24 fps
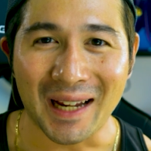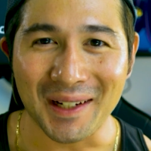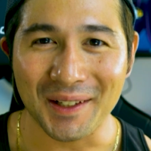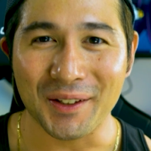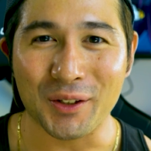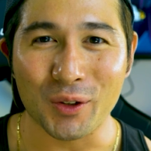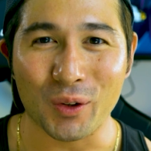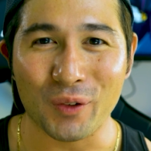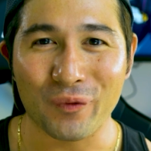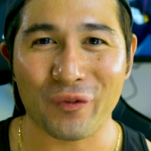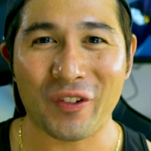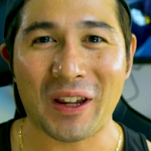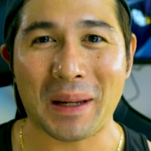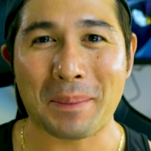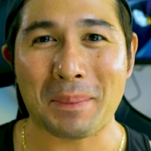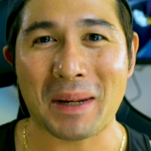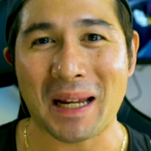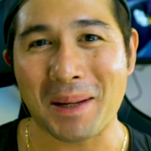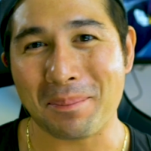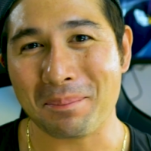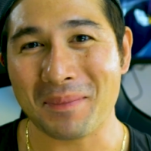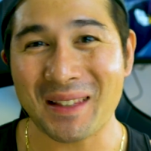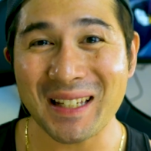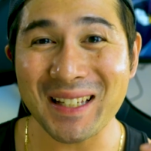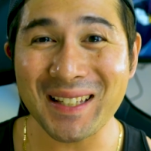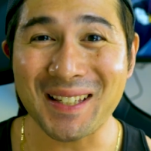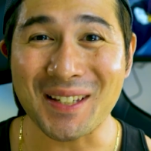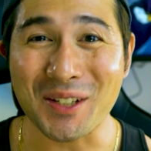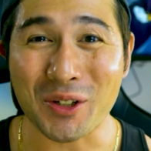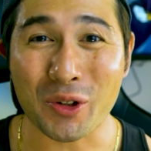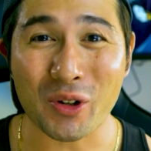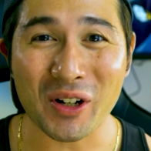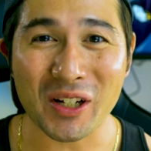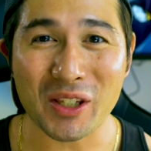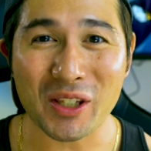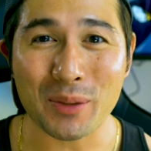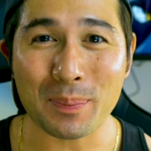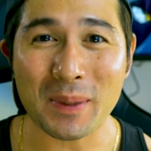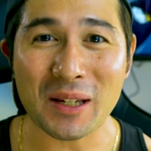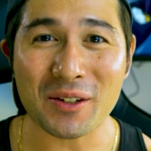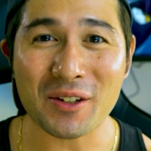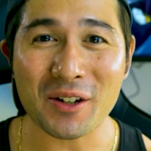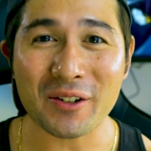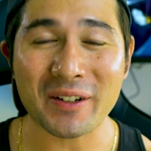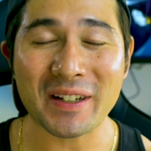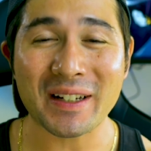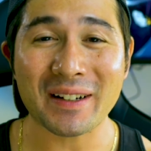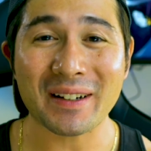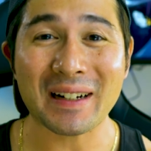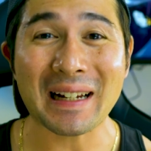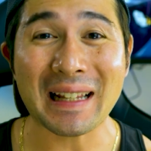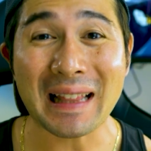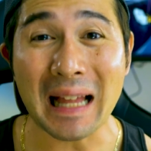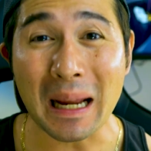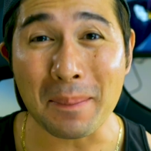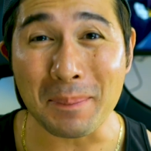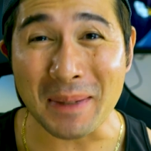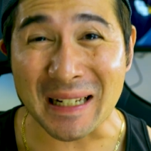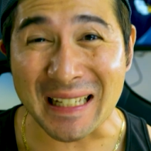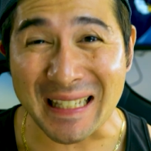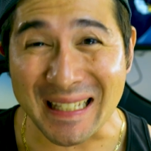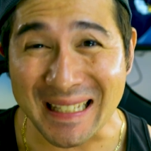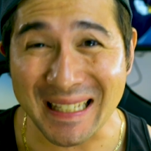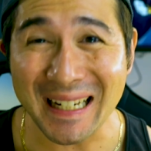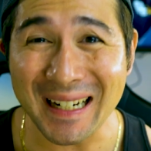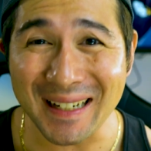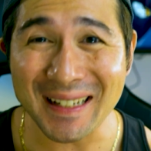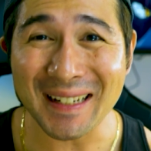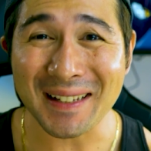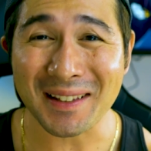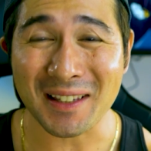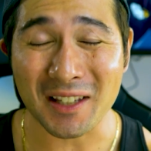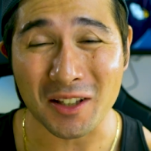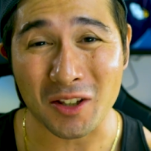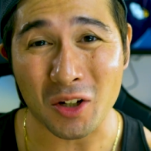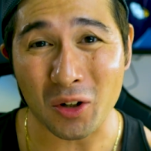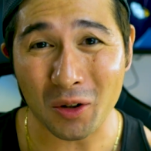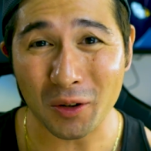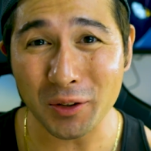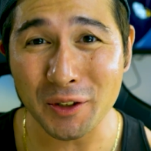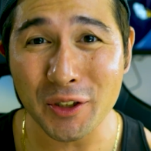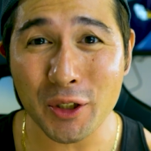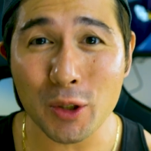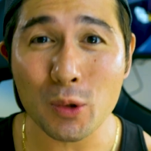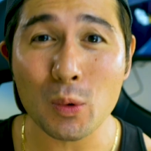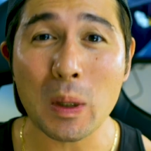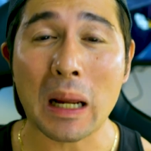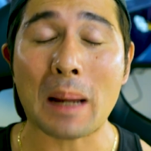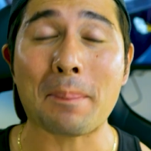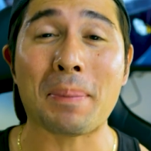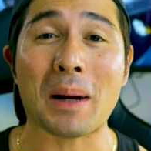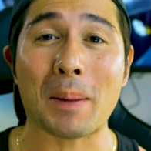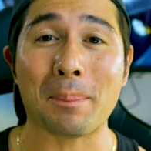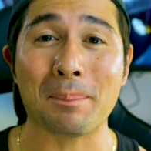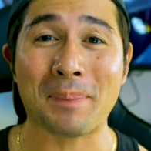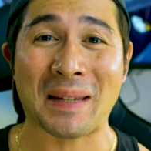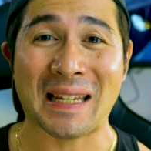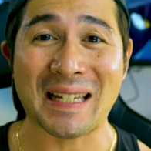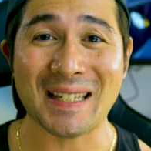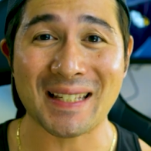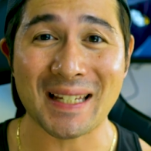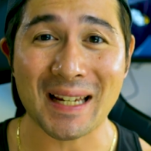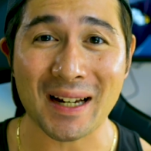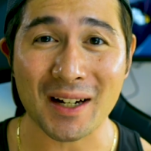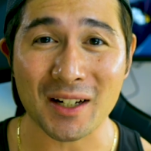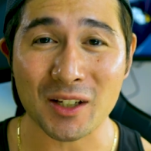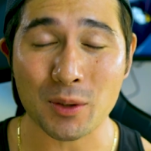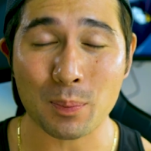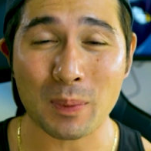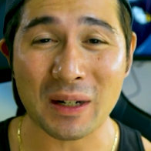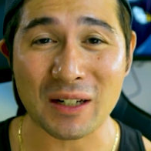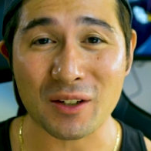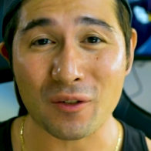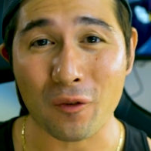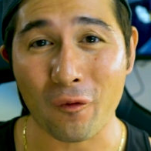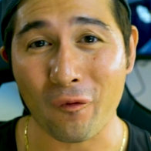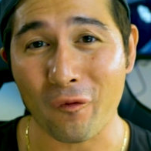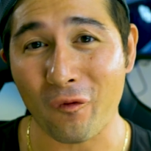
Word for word: How you doing, Fam Bam? This is Chris Mizo here, and I'm excited to talk to you about PCI Express